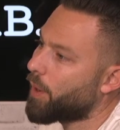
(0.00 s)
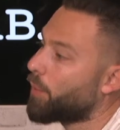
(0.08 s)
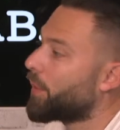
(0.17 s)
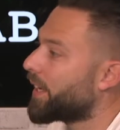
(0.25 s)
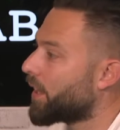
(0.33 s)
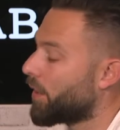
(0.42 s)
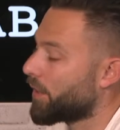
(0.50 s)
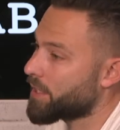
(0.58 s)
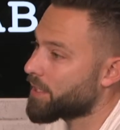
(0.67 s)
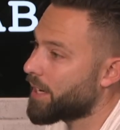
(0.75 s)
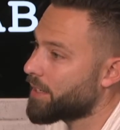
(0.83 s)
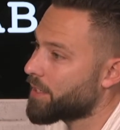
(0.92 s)
we can't
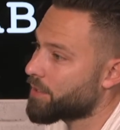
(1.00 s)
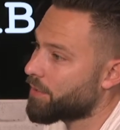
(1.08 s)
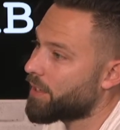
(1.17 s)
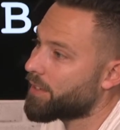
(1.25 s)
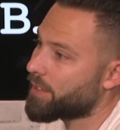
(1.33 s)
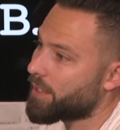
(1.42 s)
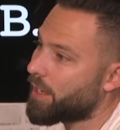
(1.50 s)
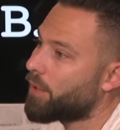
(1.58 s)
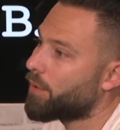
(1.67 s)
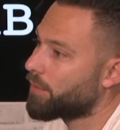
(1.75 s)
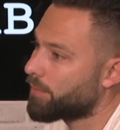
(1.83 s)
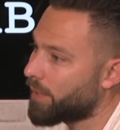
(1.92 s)
as lenders, right? There's the
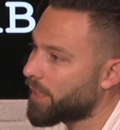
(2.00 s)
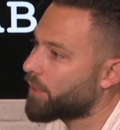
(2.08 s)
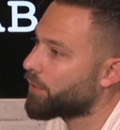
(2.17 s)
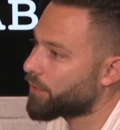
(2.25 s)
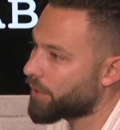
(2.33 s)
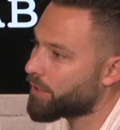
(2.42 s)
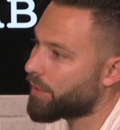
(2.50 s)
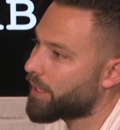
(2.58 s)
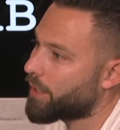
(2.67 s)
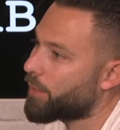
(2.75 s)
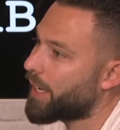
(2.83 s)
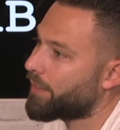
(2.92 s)
whole money laundering training
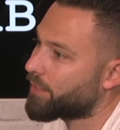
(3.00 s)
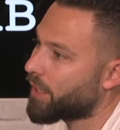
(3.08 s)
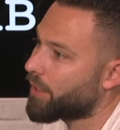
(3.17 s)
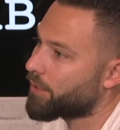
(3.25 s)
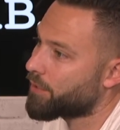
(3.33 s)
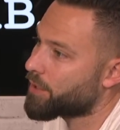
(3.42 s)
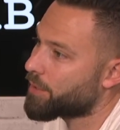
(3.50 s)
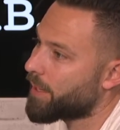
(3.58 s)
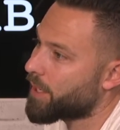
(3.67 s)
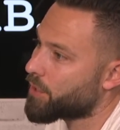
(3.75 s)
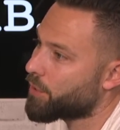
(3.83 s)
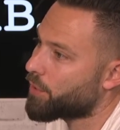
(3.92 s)
that we have to go through to
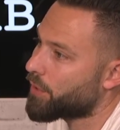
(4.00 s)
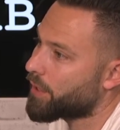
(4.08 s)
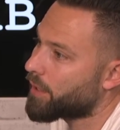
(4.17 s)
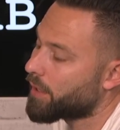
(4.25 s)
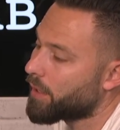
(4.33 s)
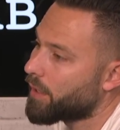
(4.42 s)
make sure that,